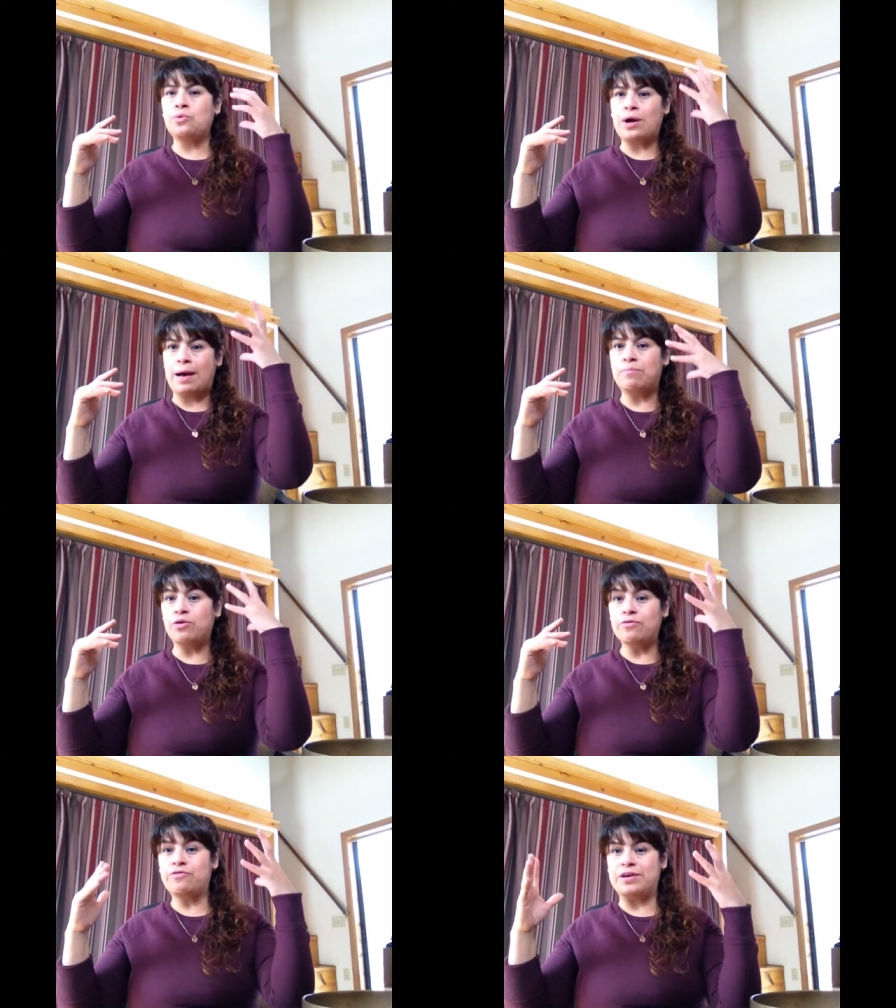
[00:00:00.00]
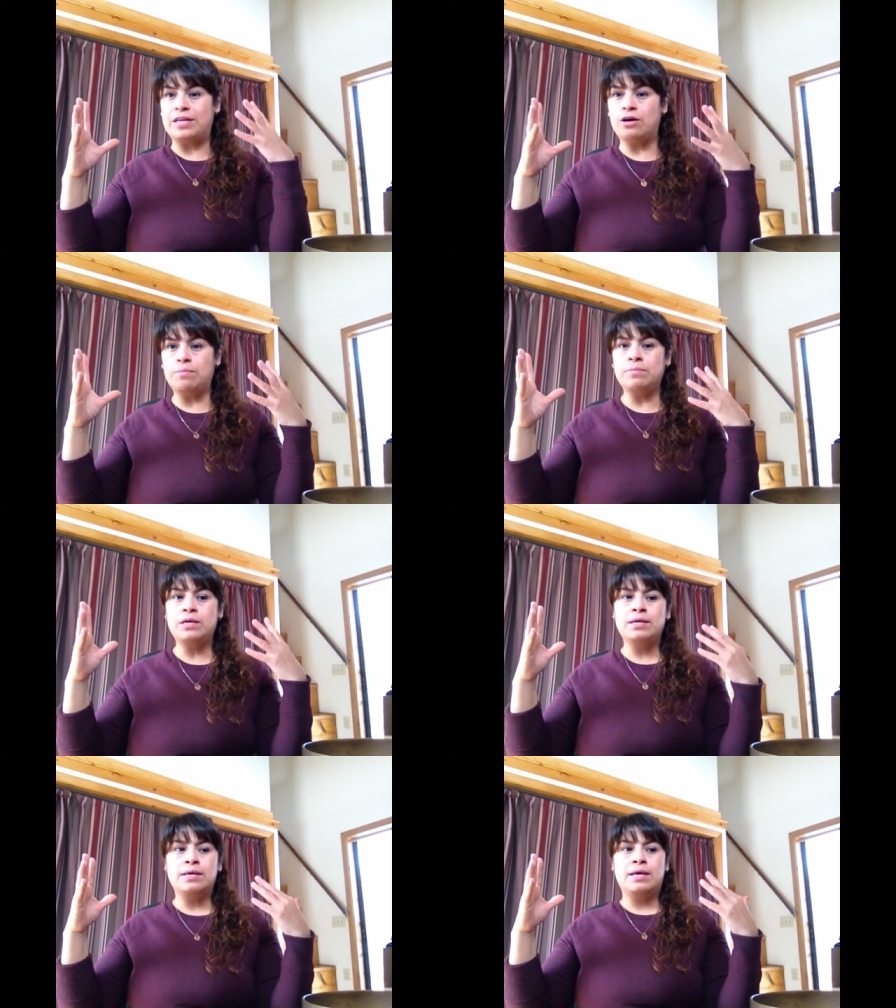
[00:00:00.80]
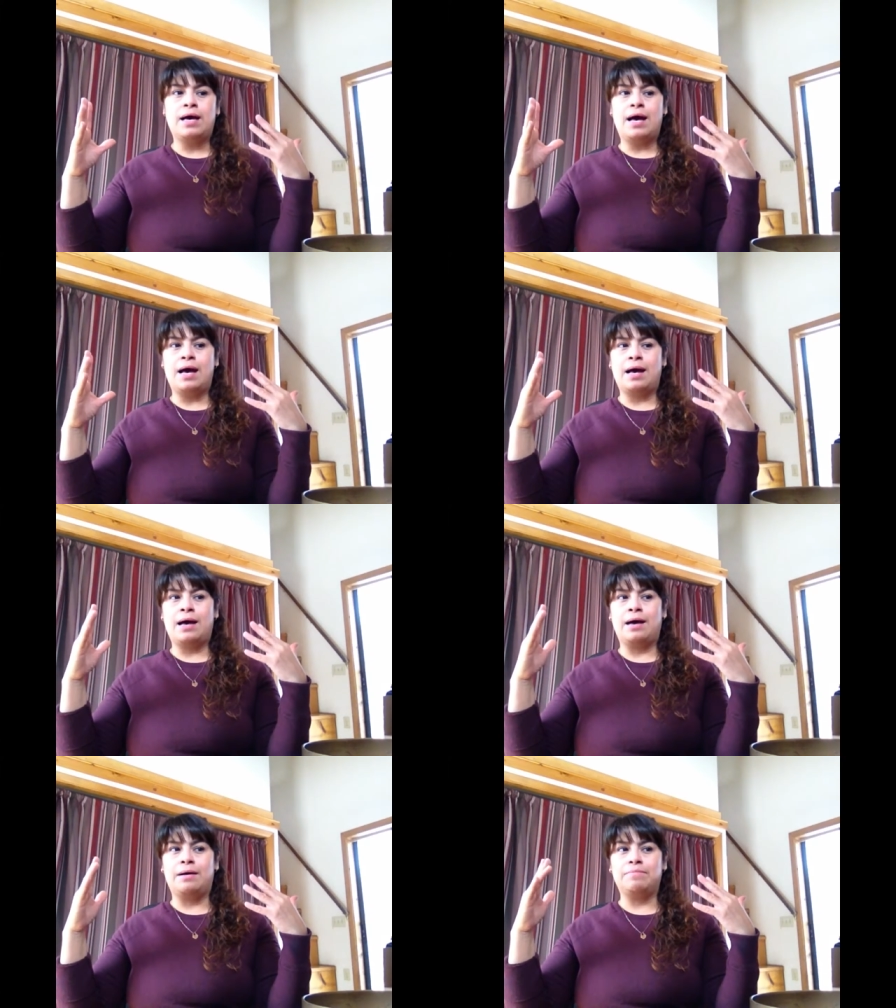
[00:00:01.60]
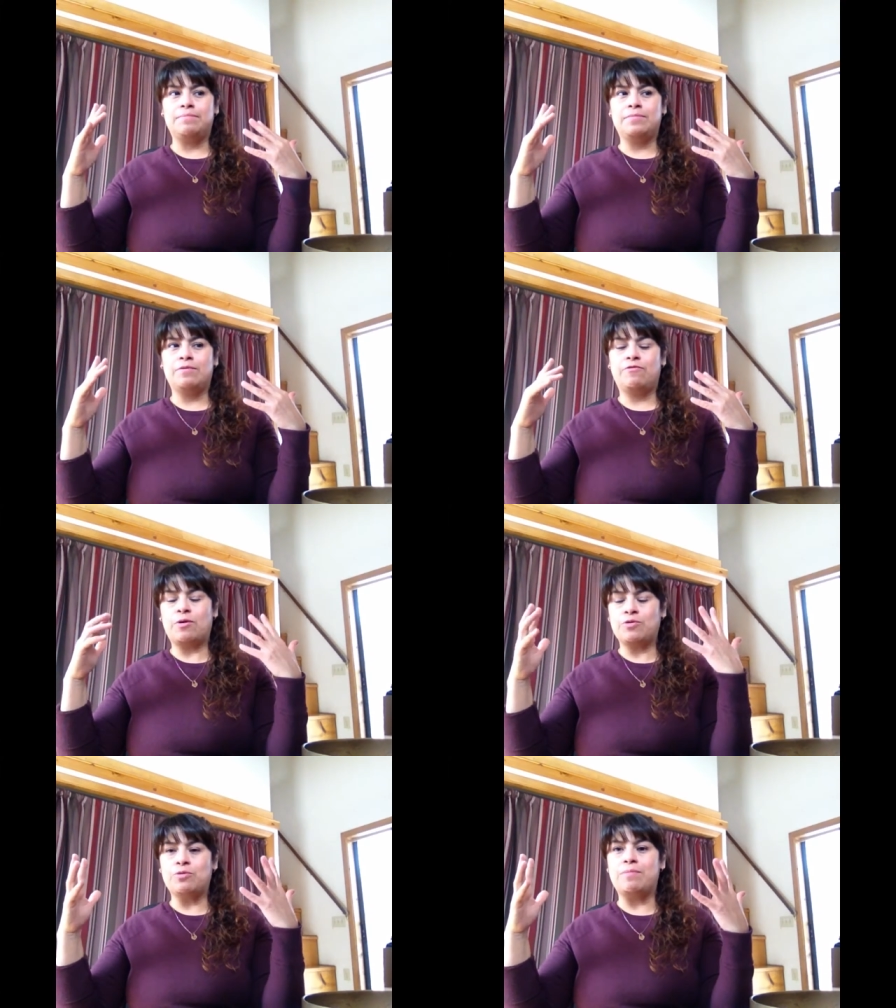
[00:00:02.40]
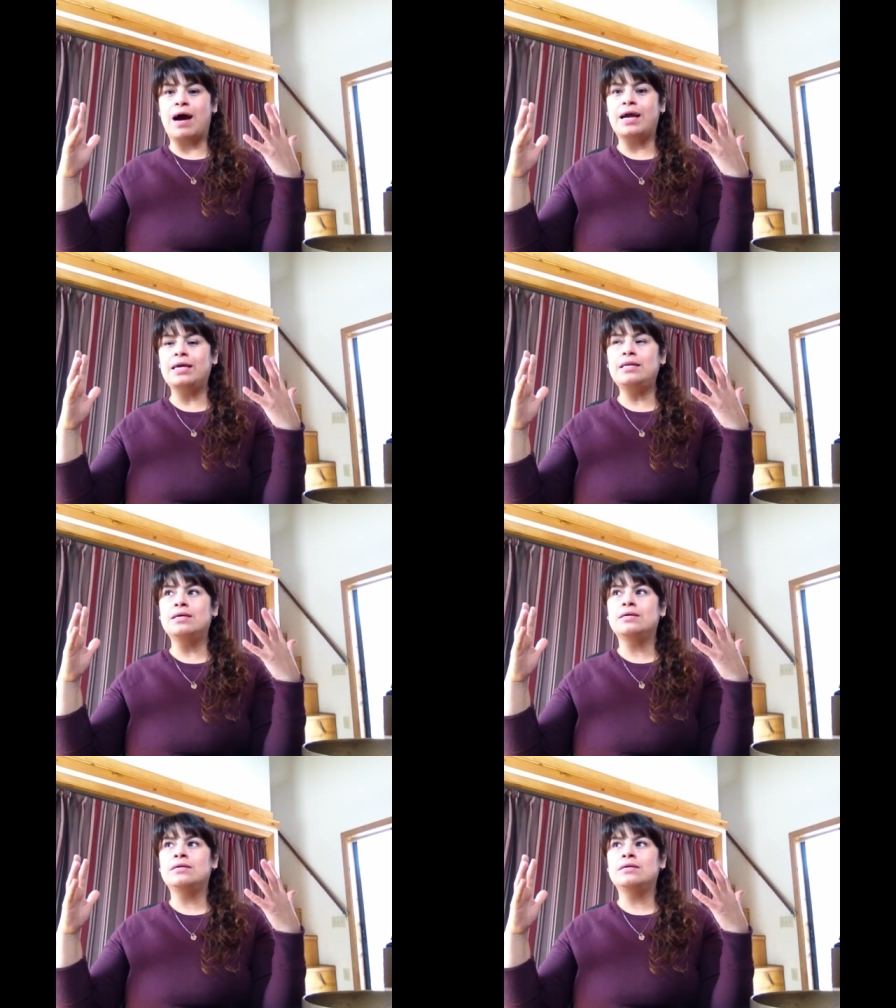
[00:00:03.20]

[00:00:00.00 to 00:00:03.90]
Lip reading: have more freedom from your mind.